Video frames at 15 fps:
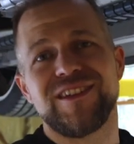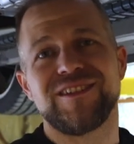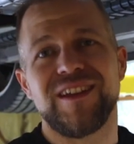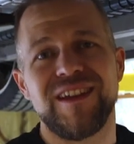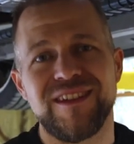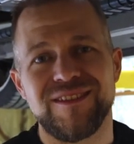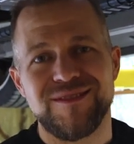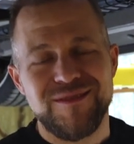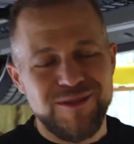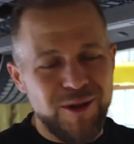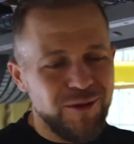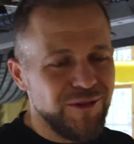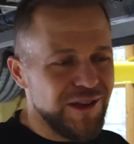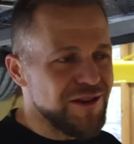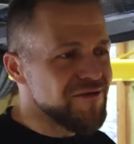is
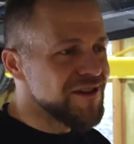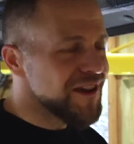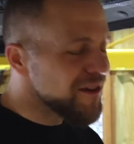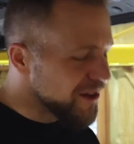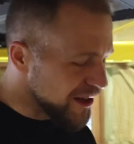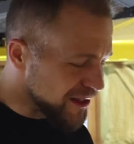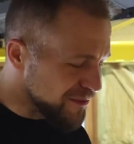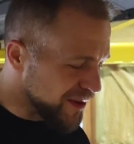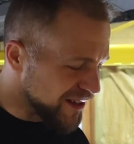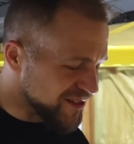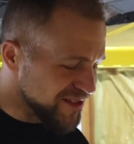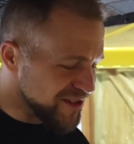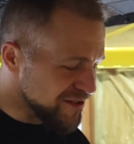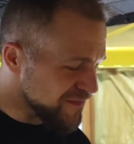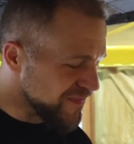don't let your ego get the
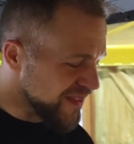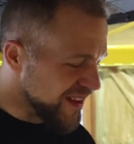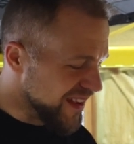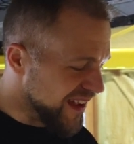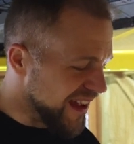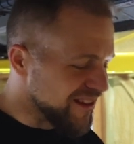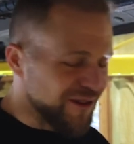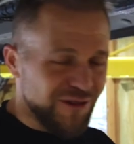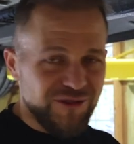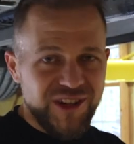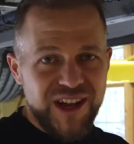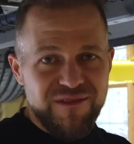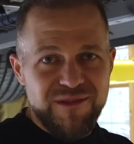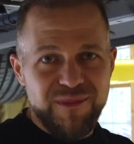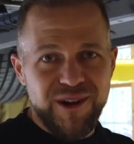best of you. And don't
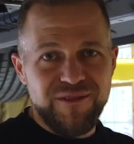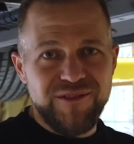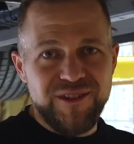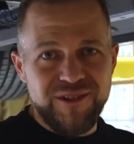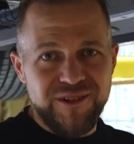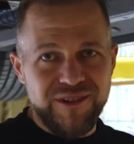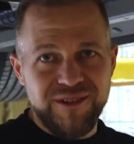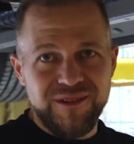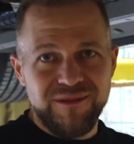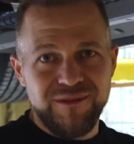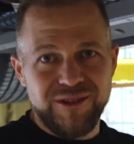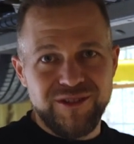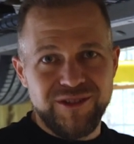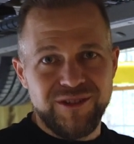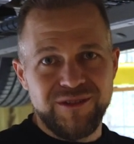drive above
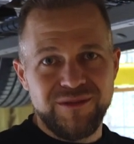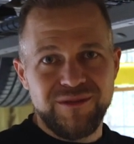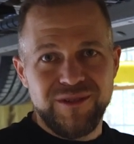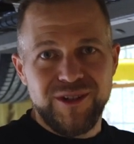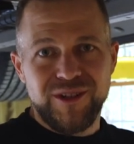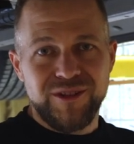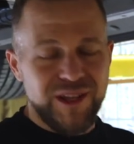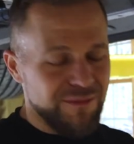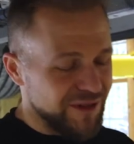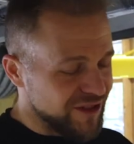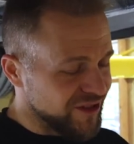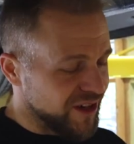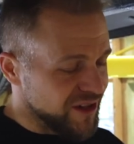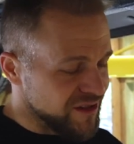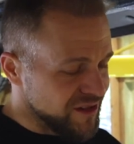what your
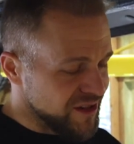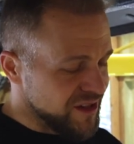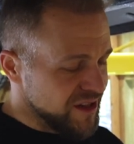limits are.